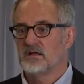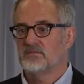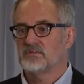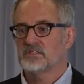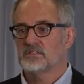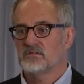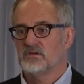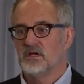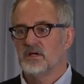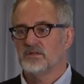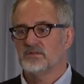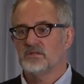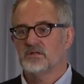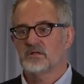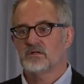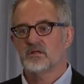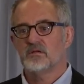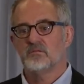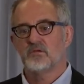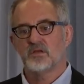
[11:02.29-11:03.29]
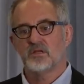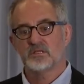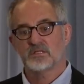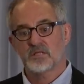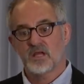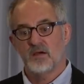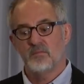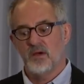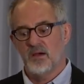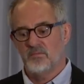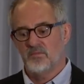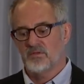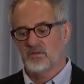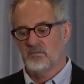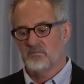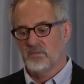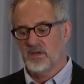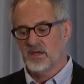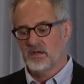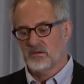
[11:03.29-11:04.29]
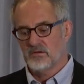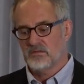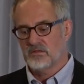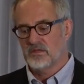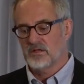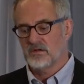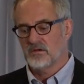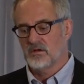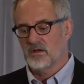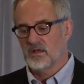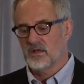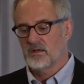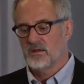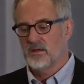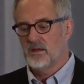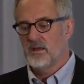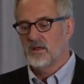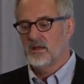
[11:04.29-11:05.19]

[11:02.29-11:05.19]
levels of health in our community is come up with a better theory.